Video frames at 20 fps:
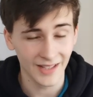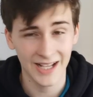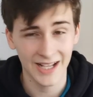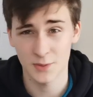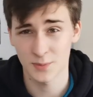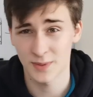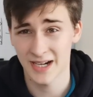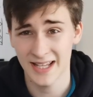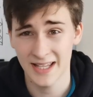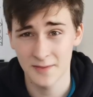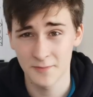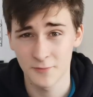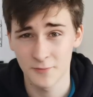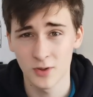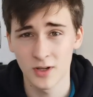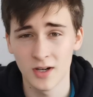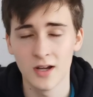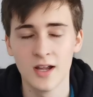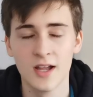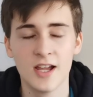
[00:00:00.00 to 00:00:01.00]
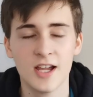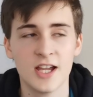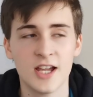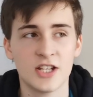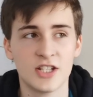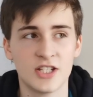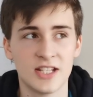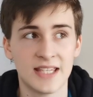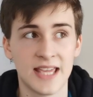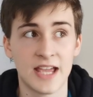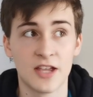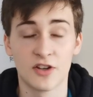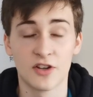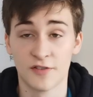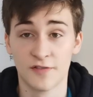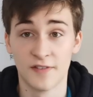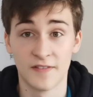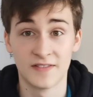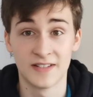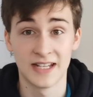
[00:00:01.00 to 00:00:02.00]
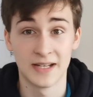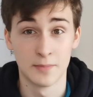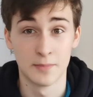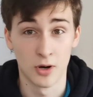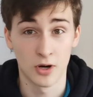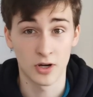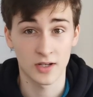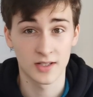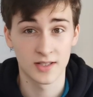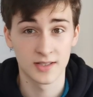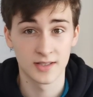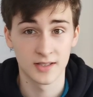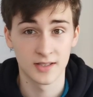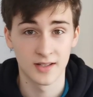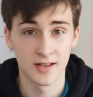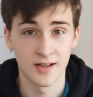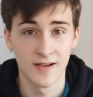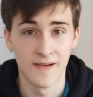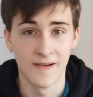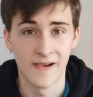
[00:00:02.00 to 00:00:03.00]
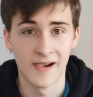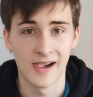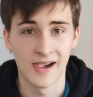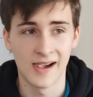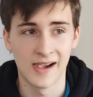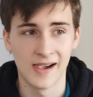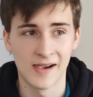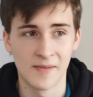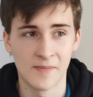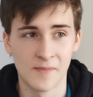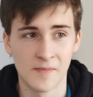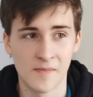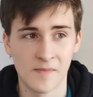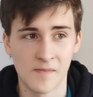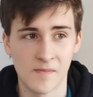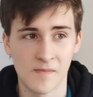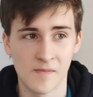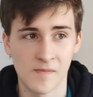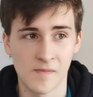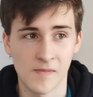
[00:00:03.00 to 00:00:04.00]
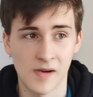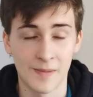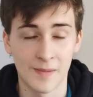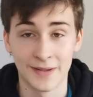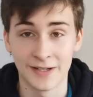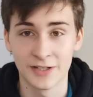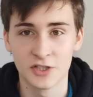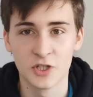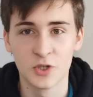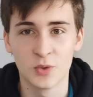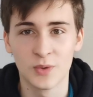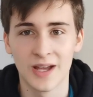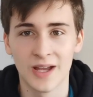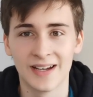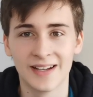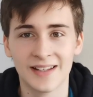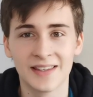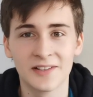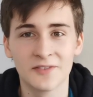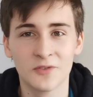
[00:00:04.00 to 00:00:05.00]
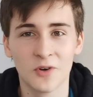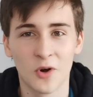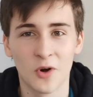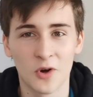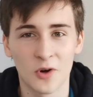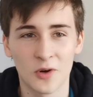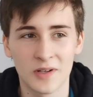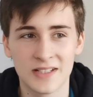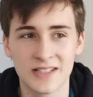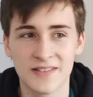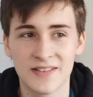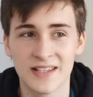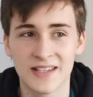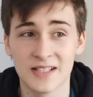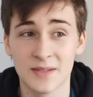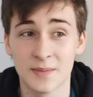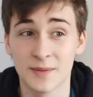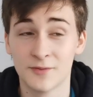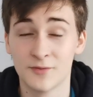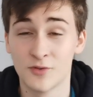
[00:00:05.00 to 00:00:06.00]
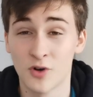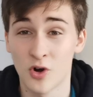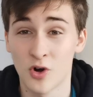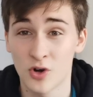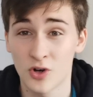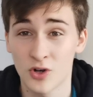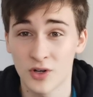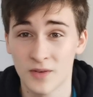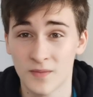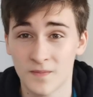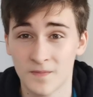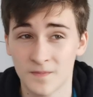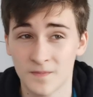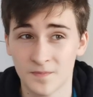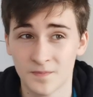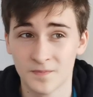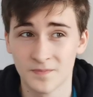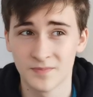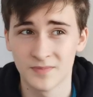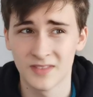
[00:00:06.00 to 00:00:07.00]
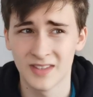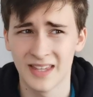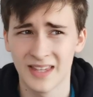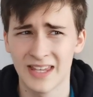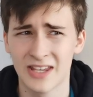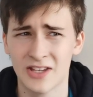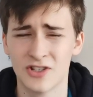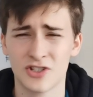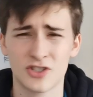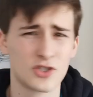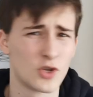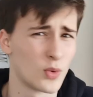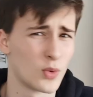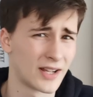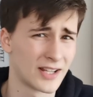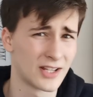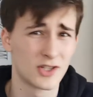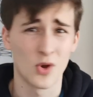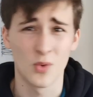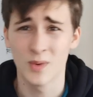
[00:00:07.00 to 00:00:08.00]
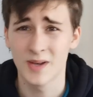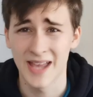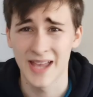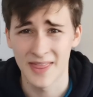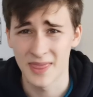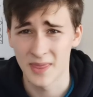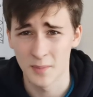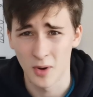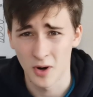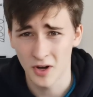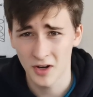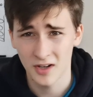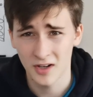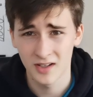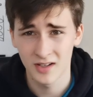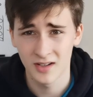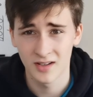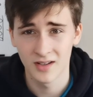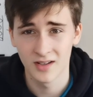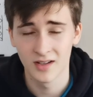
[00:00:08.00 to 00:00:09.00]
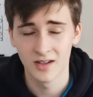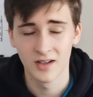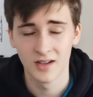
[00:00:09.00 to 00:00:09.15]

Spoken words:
that's what I aim for, to get your 15 marks. And make sure you don't get anything wrong, because you get something wrong, you just don't get the mark.